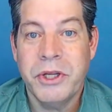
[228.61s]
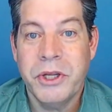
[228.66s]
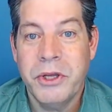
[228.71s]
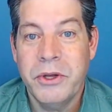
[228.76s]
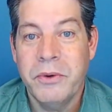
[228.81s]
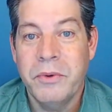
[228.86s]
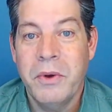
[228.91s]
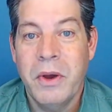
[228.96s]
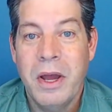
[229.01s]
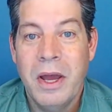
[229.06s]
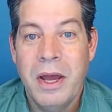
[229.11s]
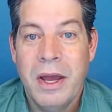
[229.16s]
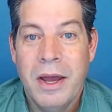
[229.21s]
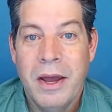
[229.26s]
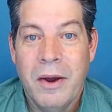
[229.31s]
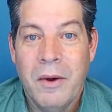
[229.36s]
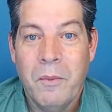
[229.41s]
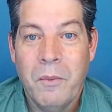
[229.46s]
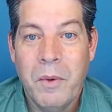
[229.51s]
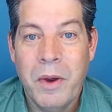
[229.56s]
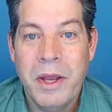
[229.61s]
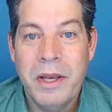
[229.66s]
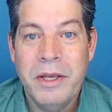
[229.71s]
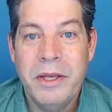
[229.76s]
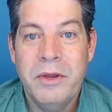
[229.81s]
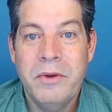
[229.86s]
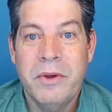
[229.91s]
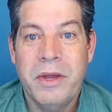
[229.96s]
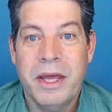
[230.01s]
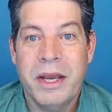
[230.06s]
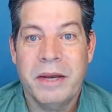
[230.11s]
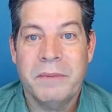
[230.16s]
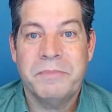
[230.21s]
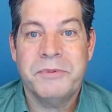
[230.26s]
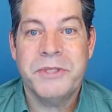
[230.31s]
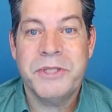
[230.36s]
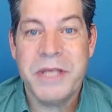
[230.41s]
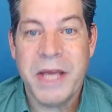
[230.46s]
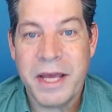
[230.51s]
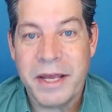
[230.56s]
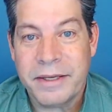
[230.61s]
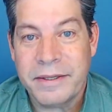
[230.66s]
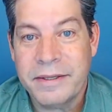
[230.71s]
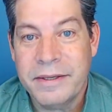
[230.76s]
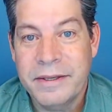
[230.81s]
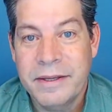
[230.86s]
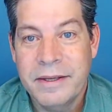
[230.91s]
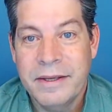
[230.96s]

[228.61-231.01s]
you when you get upset